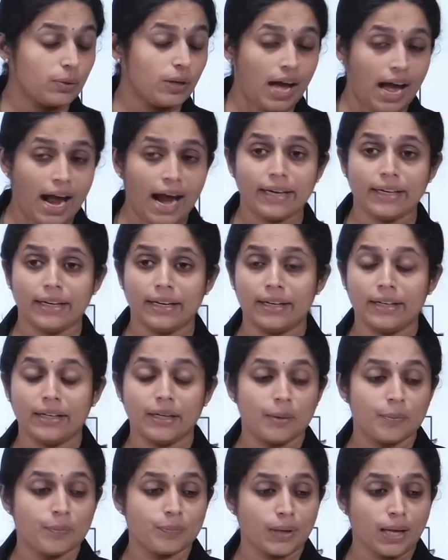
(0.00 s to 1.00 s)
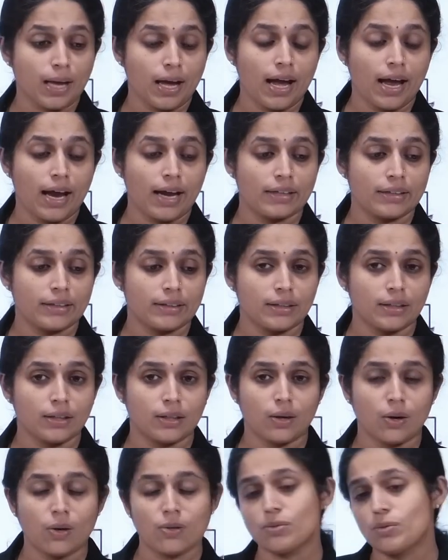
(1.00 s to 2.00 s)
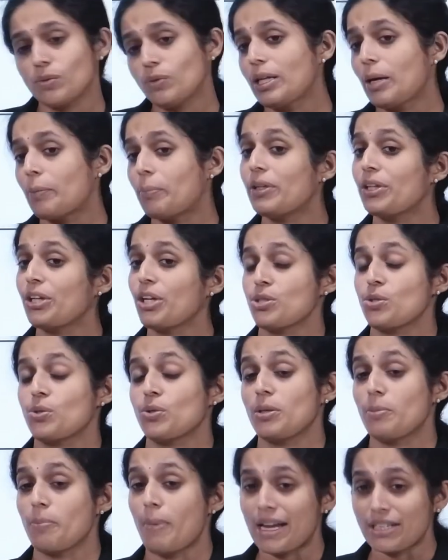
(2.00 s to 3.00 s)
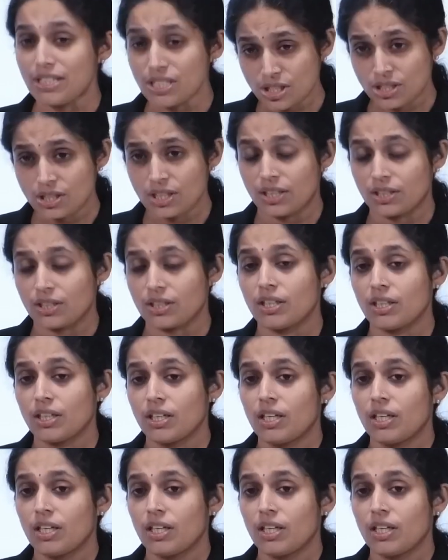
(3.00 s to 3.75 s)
added, and also the application to the magistrate